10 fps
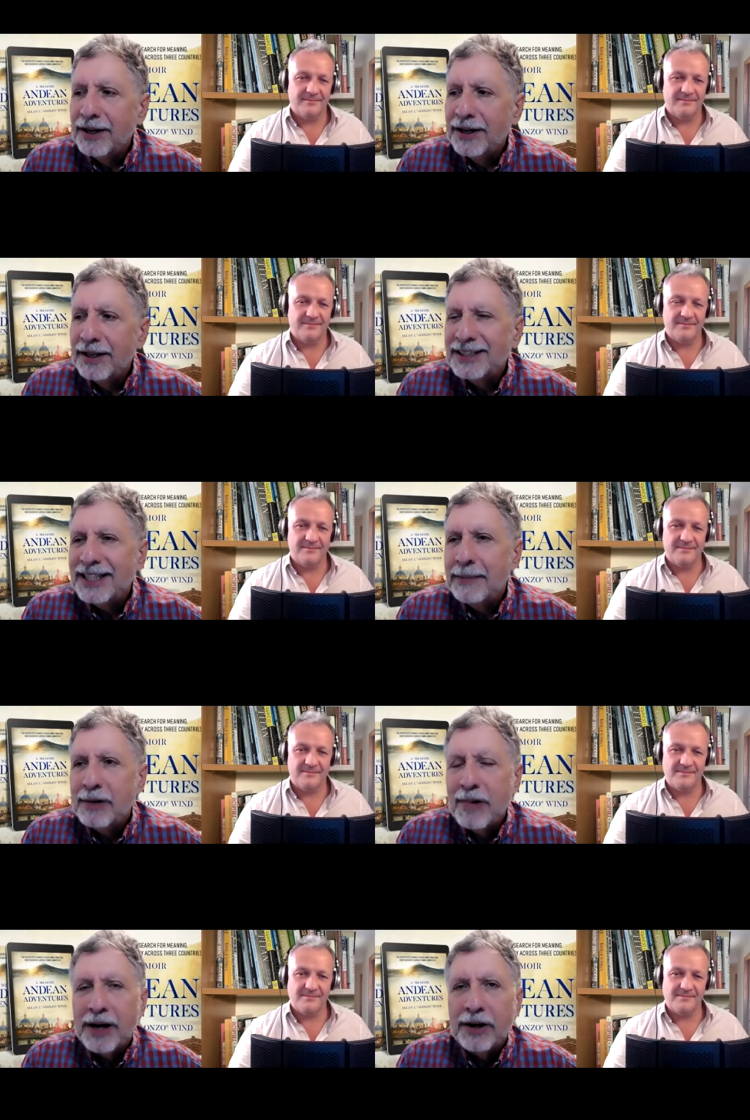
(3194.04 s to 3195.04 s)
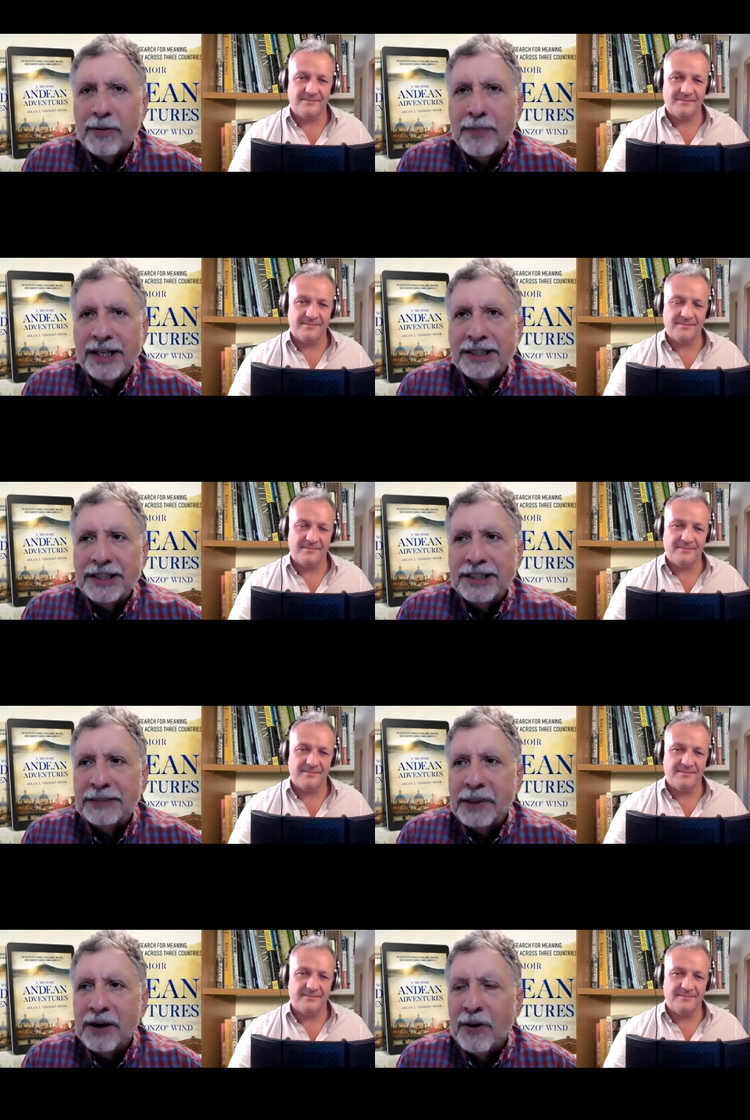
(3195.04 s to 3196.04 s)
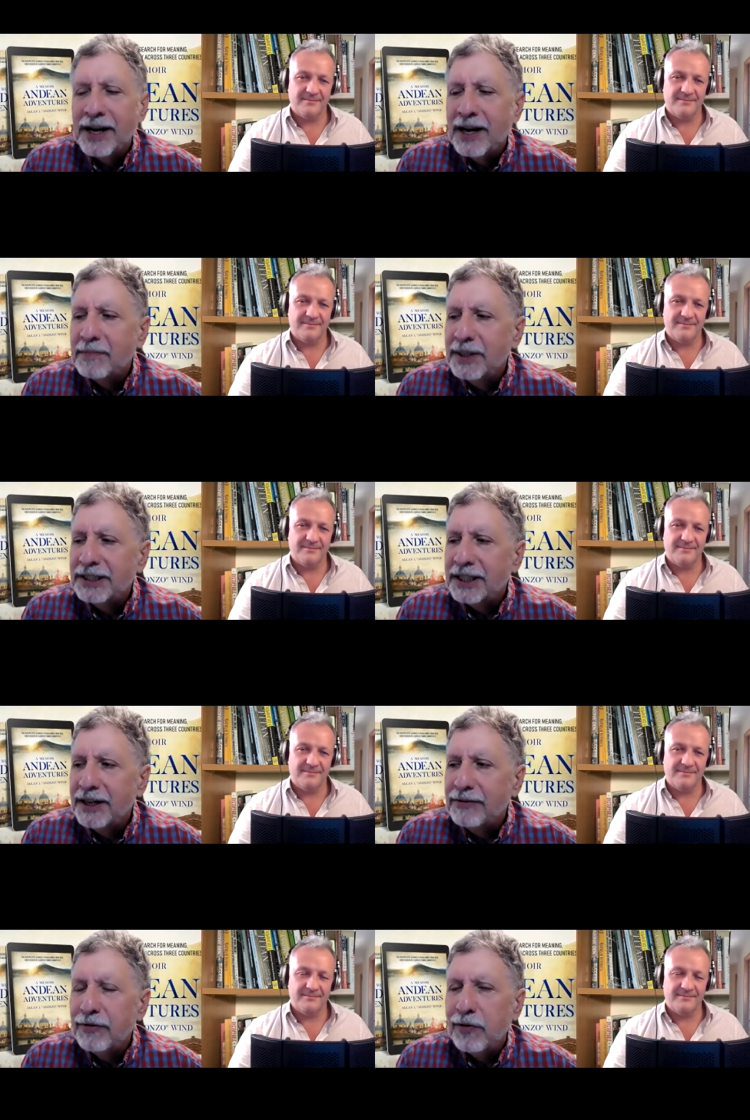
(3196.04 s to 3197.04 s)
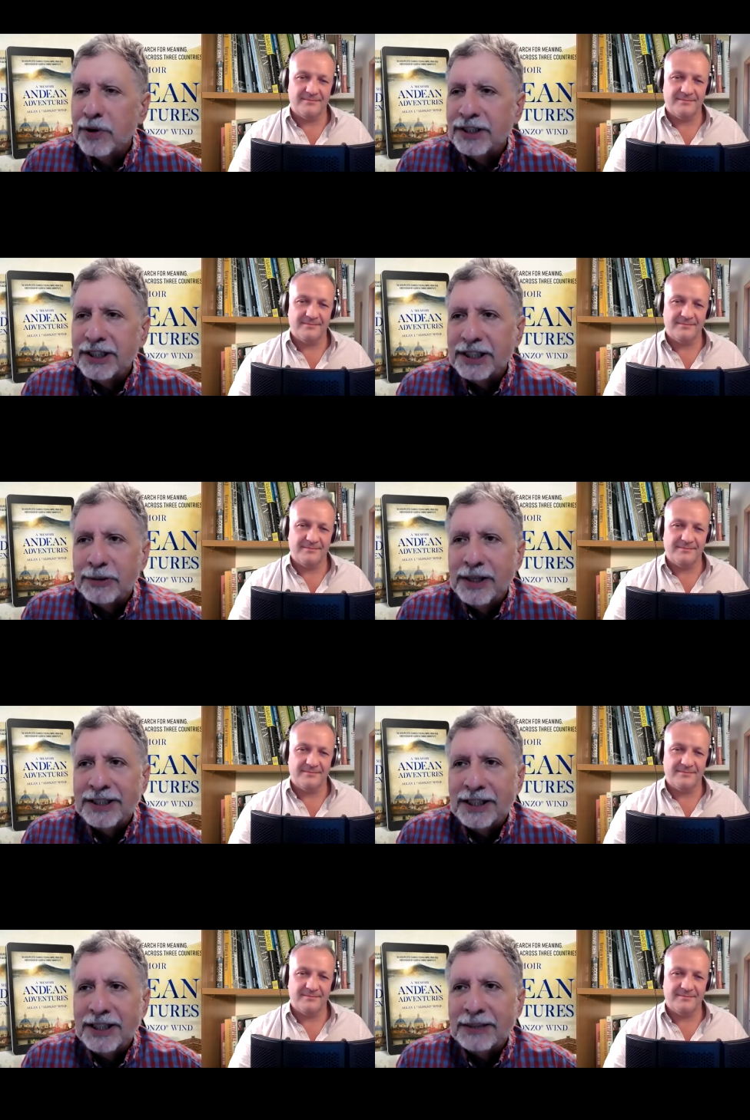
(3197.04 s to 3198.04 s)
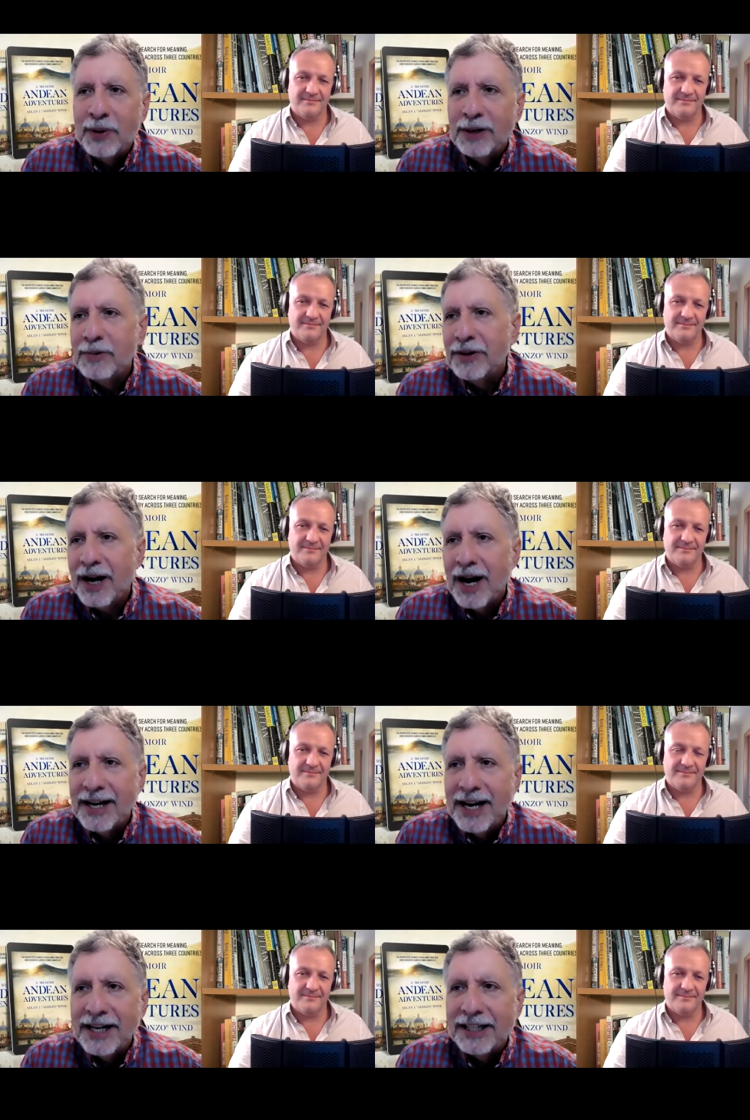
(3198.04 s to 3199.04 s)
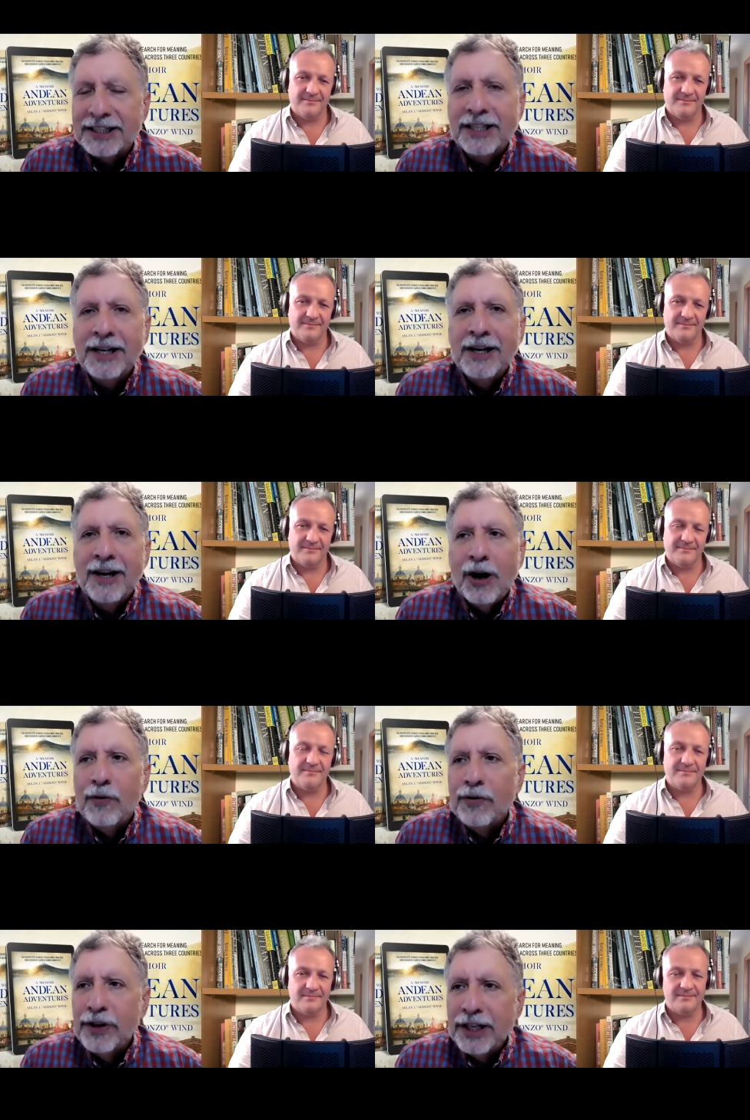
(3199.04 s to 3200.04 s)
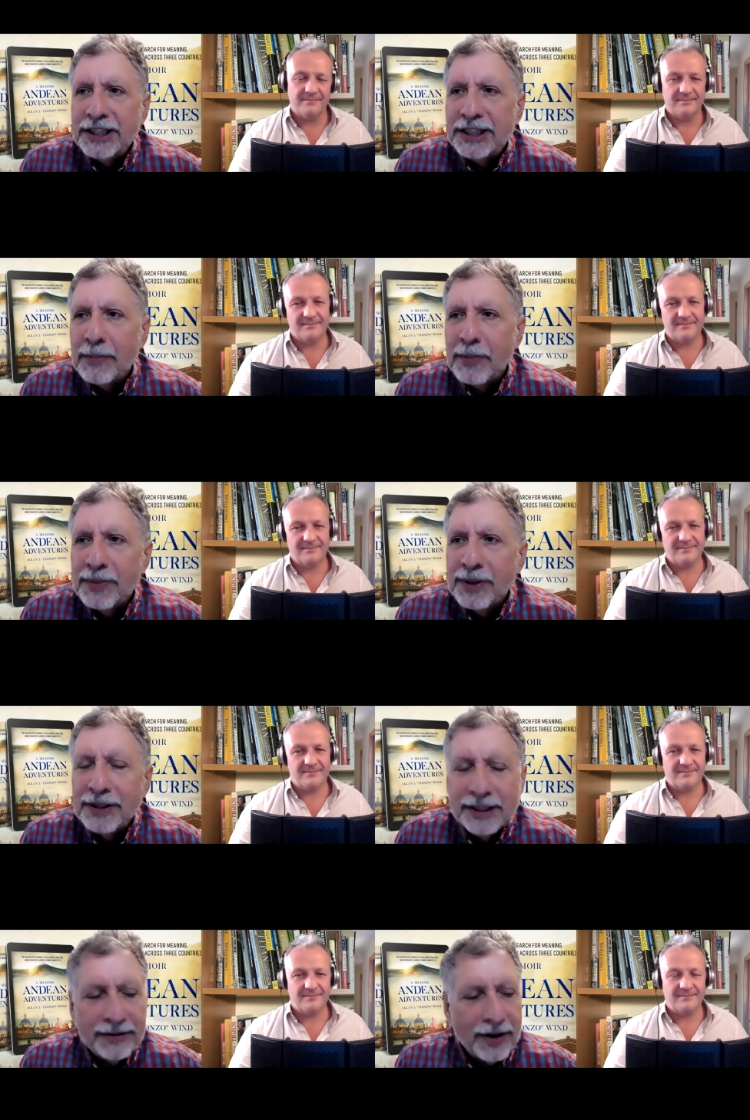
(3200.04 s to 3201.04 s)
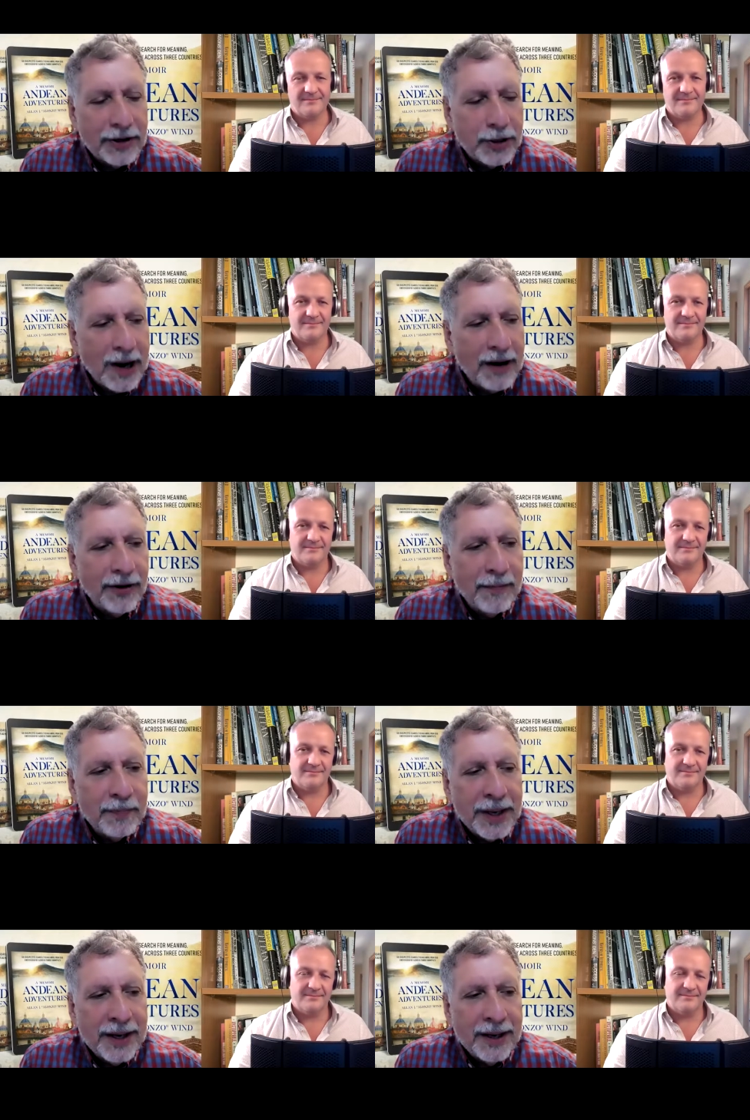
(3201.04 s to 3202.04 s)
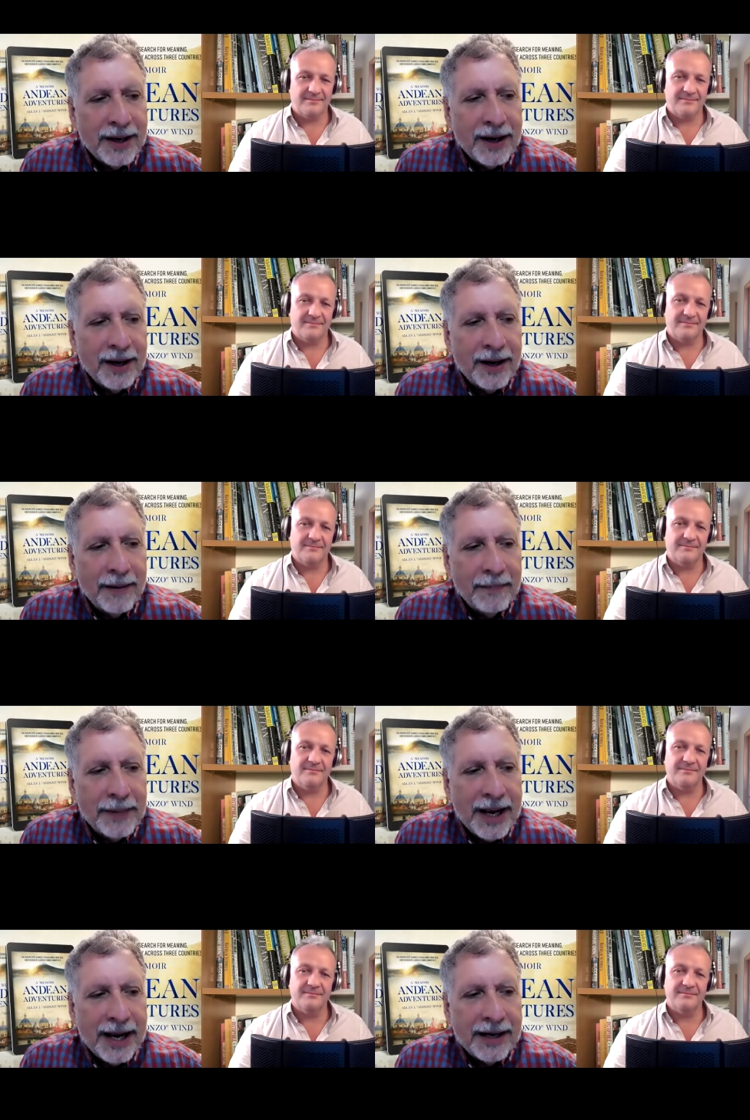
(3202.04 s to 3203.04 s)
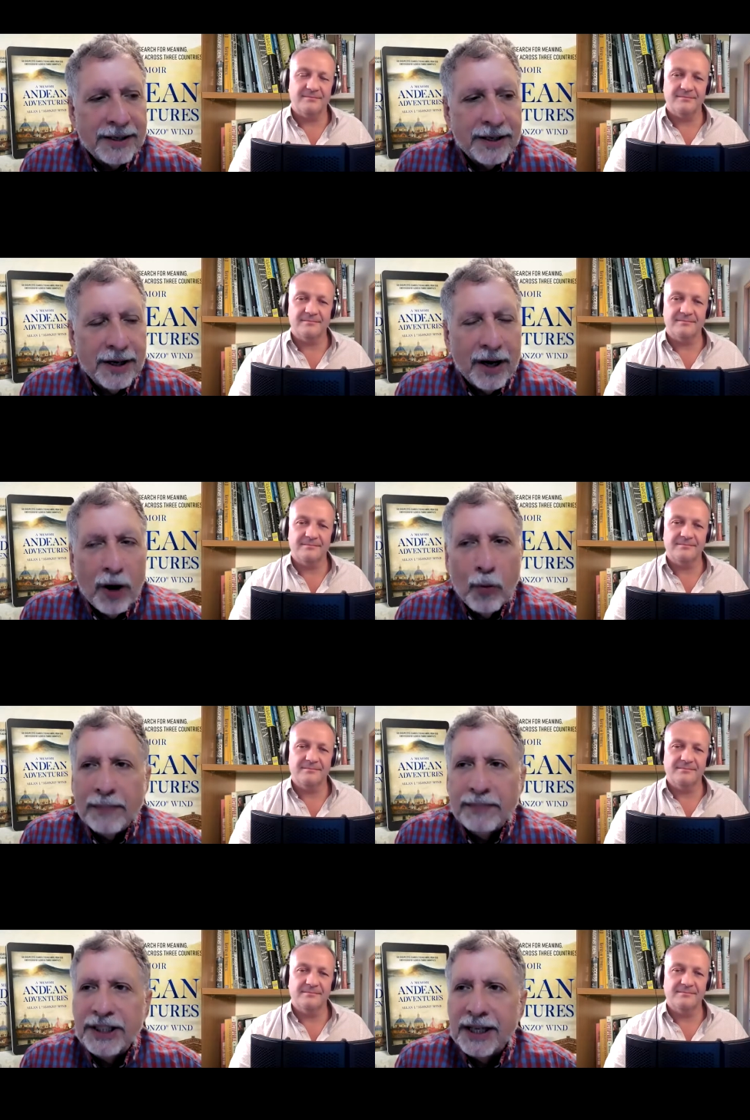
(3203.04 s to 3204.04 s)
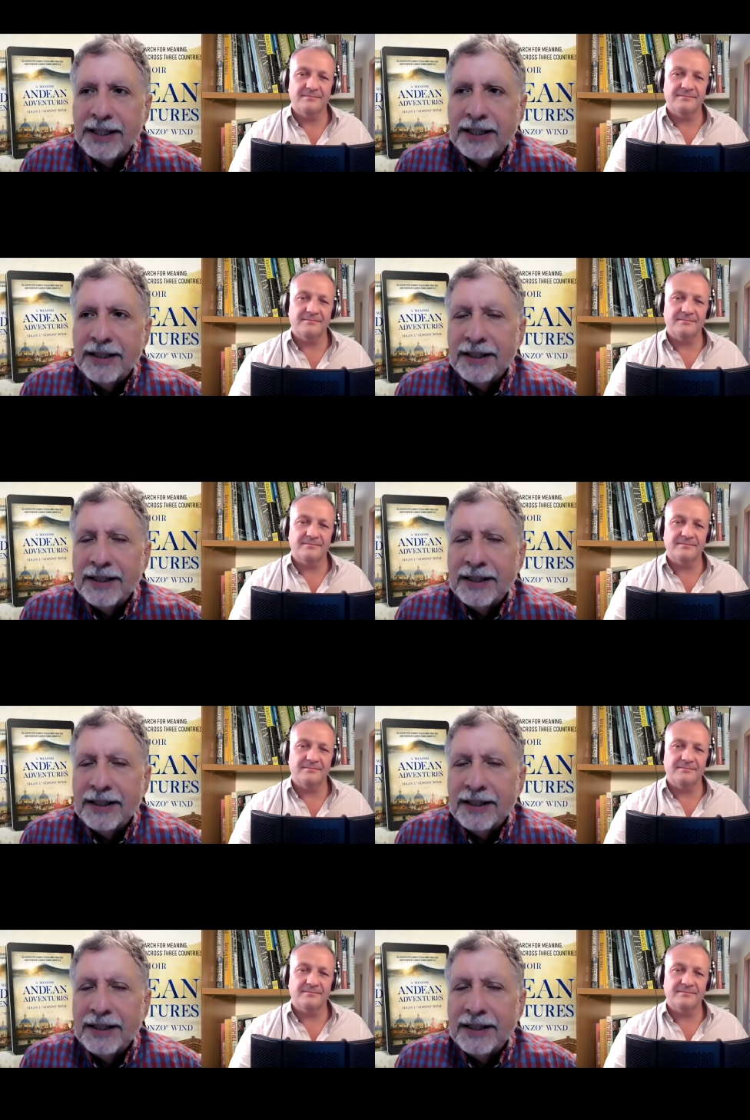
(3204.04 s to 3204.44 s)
Speaker 1: on a semi-regular basis. It's been going out basically every four to six weeks at this point, with a hiatus over this summer because of our travel, um, and uh, a website.